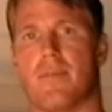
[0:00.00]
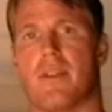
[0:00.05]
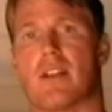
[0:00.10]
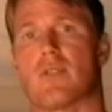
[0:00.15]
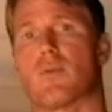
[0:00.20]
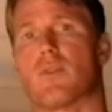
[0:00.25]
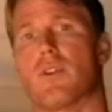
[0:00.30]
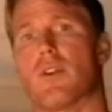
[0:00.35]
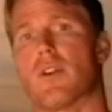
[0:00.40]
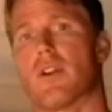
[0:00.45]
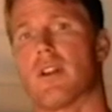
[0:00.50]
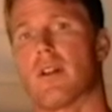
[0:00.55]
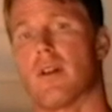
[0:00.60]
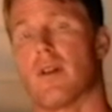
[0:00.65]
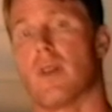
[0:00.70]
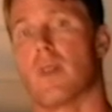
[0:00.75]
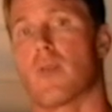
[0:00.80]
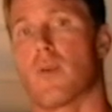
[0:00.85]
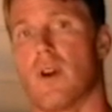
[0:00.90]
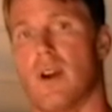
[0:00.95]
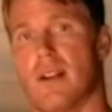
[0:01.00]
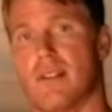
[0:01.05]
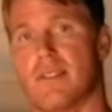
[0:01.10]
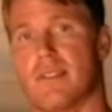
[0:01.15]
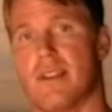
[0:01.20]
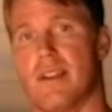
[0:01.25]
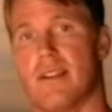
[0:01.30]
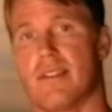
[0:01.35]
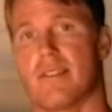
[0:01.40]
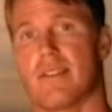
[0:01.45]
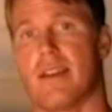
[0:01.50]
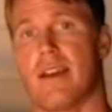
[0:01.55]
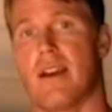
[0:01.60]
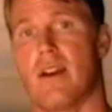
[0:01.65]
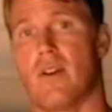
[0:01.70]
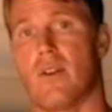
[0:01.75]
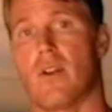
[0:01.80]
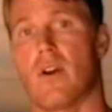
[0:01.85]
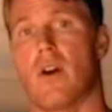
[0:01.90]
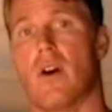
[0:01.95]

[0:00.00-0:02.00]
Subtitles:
That's when you're going to process out